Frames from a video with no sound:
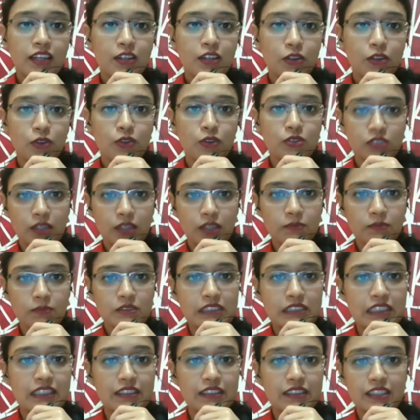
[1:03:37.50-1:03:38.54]
some
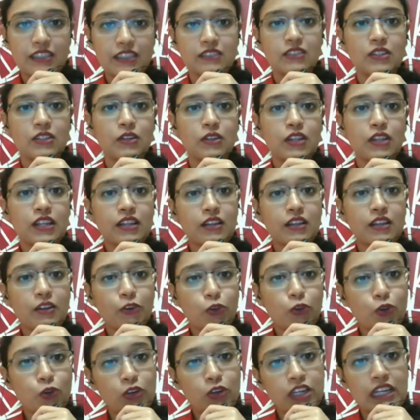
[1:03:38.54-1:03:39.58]
silly things. And then
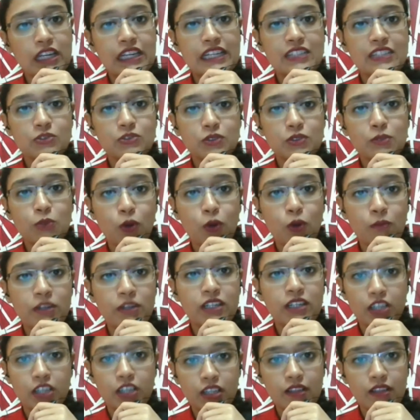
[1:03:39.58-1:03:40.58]
you realize the moment